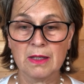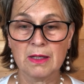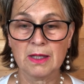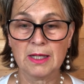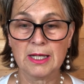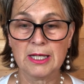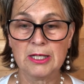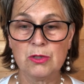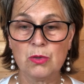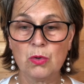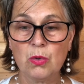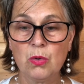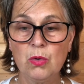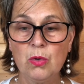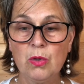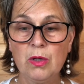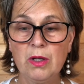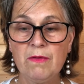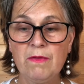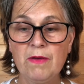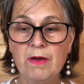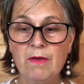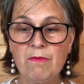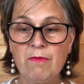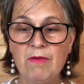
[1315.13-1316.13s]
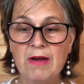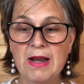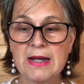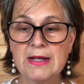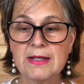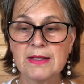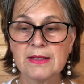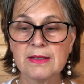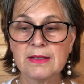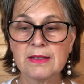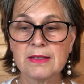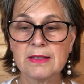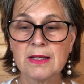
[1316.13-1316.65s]
and all of her
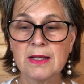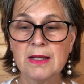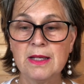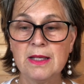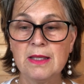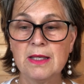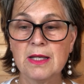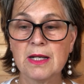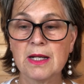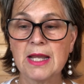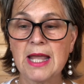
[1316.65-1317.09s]
friends that